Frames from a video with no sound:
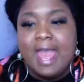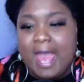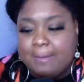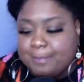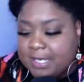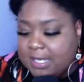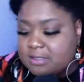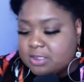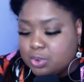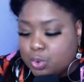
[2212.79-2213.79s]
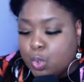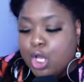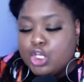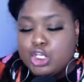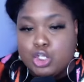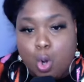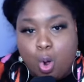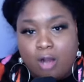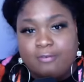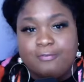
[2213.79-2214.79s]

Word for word: happening to your